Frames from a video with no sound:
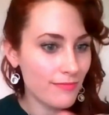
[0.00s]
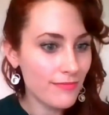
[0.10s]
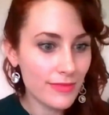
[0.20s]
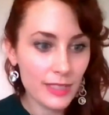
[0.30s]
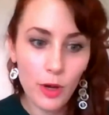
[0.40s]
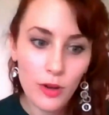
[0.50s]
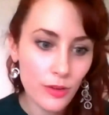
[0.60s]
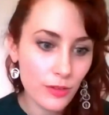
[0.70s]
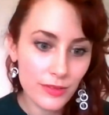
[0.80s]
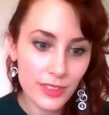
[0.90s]

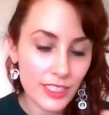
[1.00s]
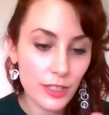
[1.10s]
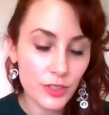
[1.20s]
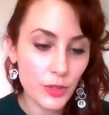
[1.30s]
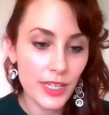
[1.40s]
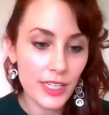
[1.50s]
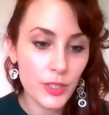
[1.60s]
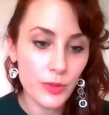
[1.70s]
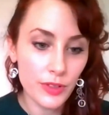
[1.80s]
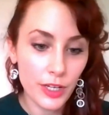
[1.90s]
small details you need
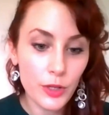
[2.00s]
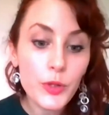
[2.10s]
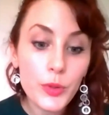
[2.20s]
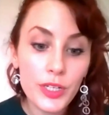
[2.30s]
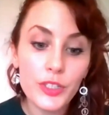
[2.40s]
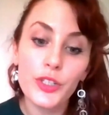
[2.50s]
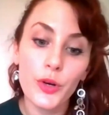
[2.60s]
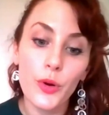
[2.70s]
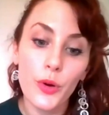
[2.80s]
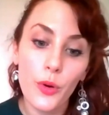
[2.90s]
to include into
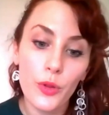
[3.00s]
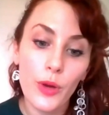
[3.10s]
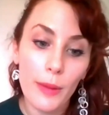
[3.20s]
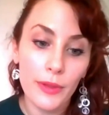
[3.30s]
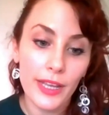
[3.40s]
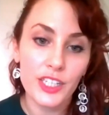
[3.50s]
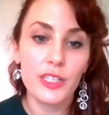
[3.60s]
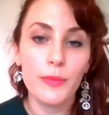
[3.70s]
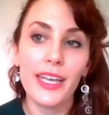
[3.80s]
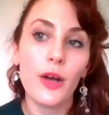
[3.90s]
your Holo application
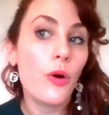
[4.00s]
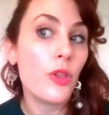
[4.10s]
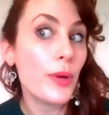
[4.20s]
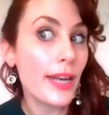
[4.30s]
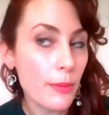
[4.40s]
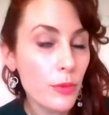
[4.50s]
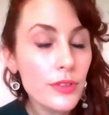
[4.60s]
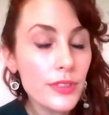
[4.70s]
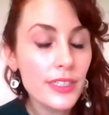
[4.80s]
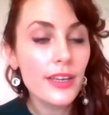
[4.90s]
to make it Holo enabled.